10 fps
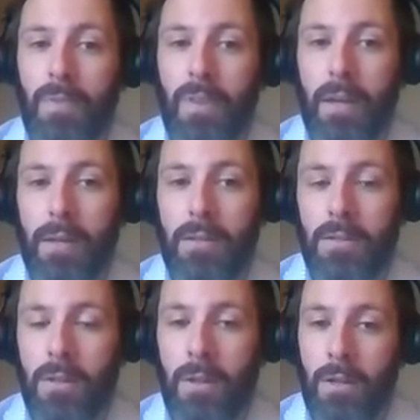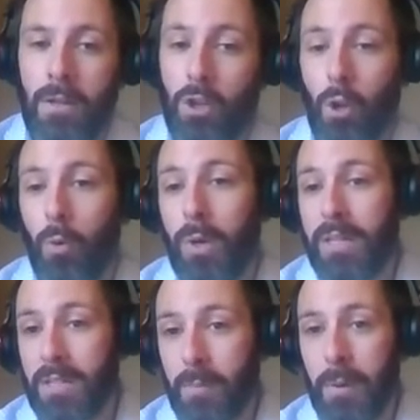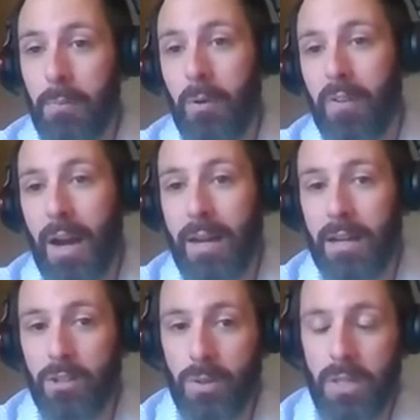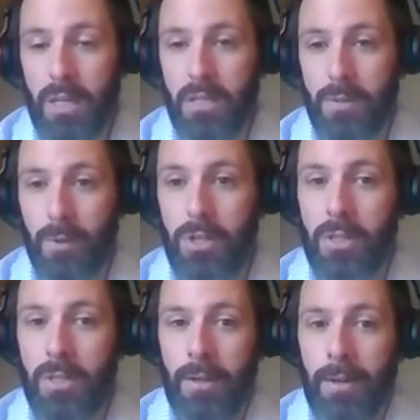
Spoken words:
that SolarWinds had been providing to its customers,